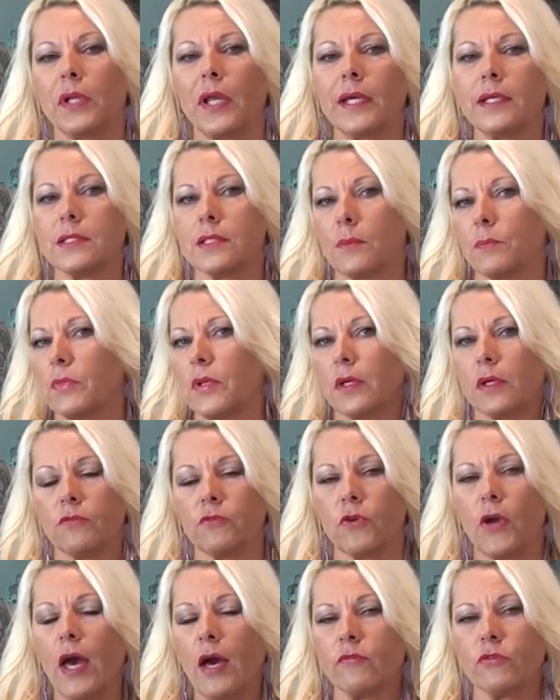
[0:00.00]
like something
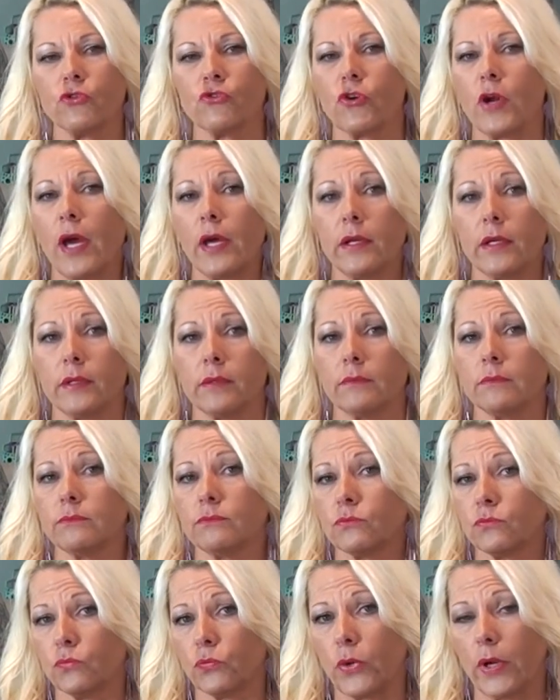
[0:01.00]
if you haven't tried it,
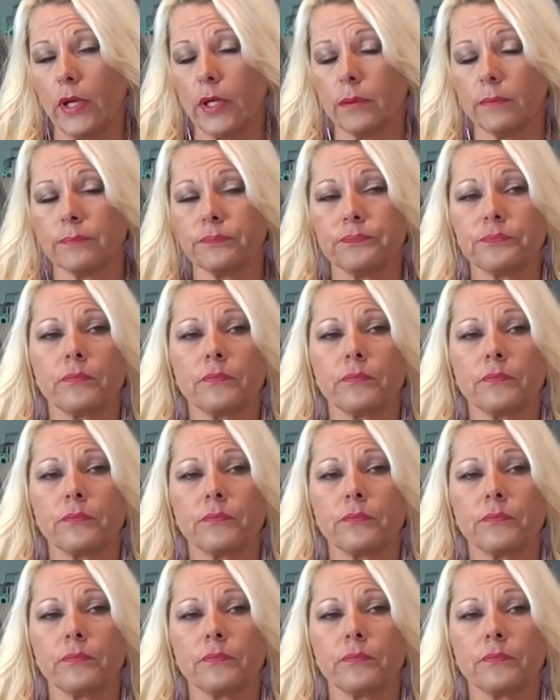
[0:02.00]
right?